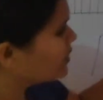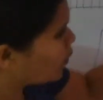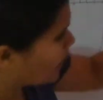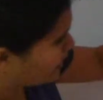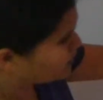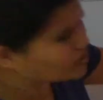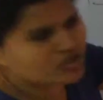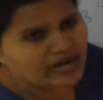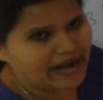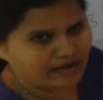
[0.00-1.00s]
the one more
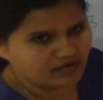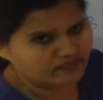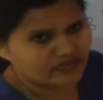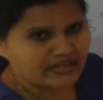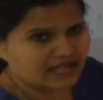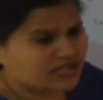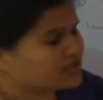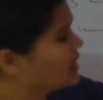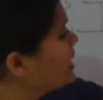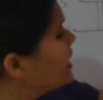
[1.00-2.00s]
strand, that is
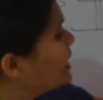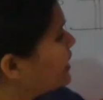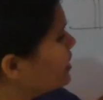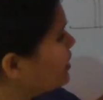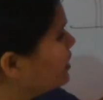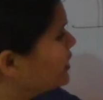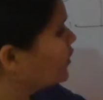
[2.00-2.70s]
here you